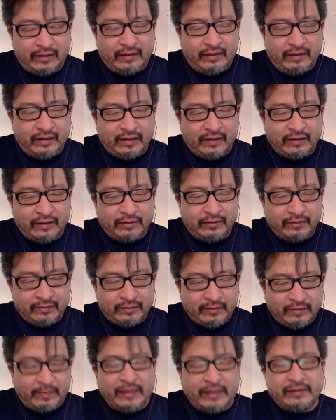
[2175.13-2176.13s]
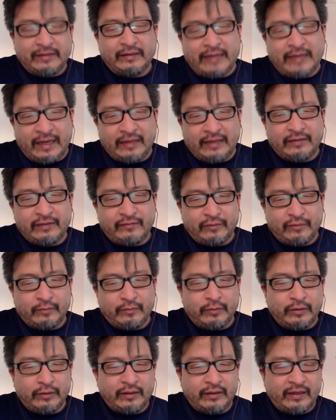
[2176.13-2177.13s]
the basic tenets of your
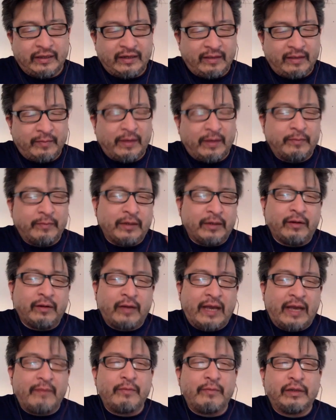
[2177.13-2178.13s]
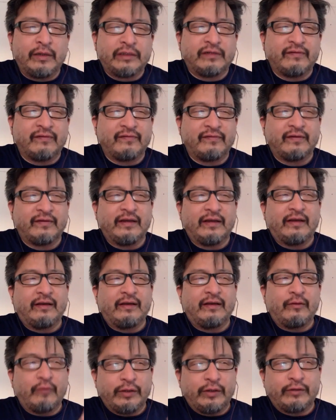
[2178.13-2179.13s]
book, but how much of
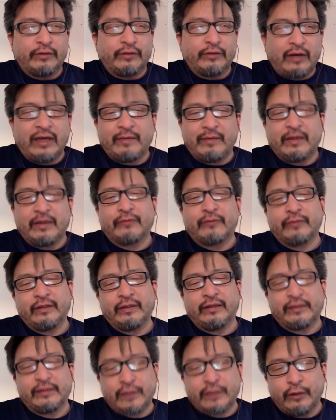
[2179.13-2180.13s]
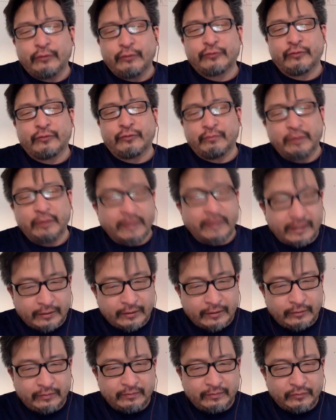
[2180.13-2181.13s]
what you're talking about really is cultural and
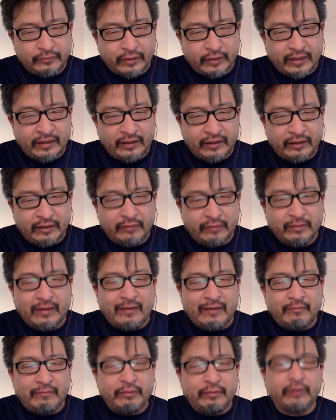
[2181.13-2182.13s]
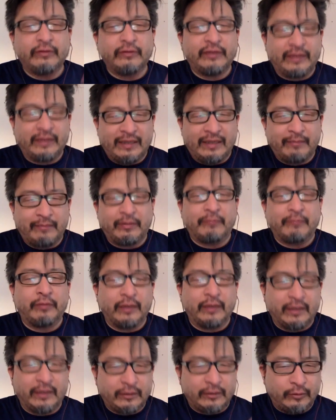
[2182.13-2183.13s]
political, right? You know, building up the
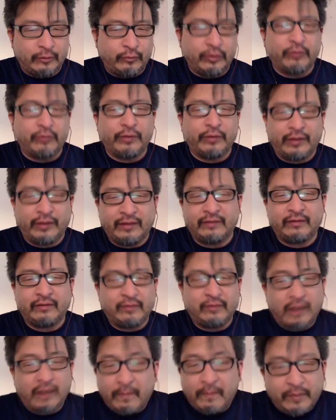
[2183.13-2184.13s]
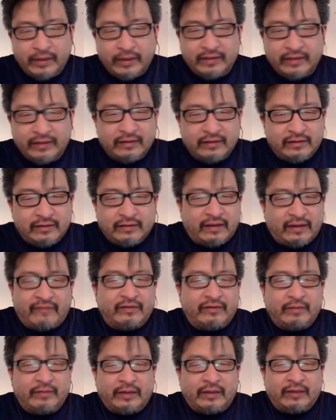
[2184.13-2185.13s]
political will within companies, and this doesn't
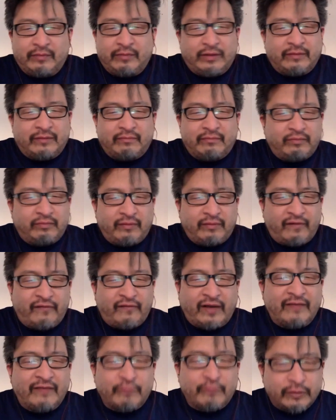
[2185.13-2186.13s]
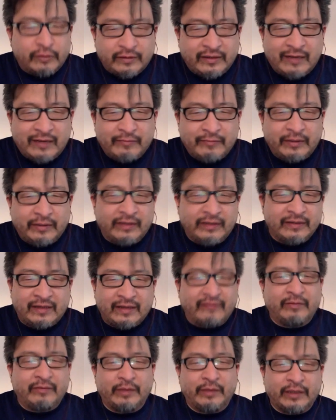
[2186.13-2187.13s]
have to. It can be a 5-person company. It doesn't
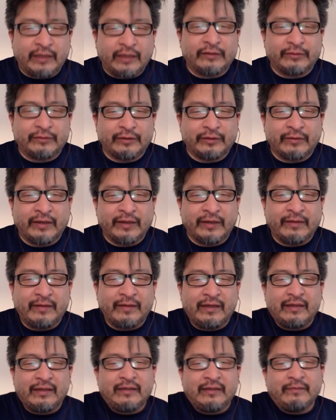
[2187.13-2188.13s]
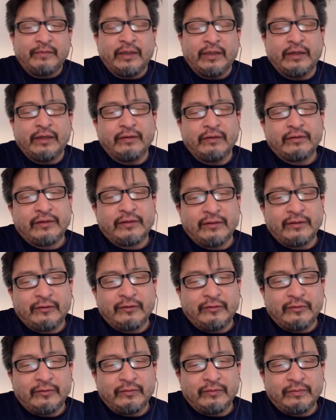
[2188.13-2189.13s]
have to be a country, right? You know,
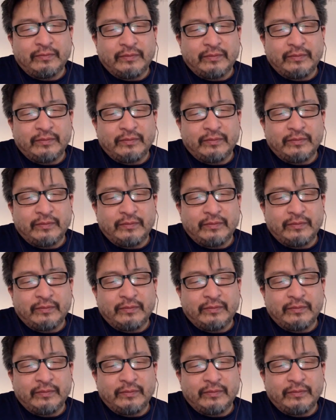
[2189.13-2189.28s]
to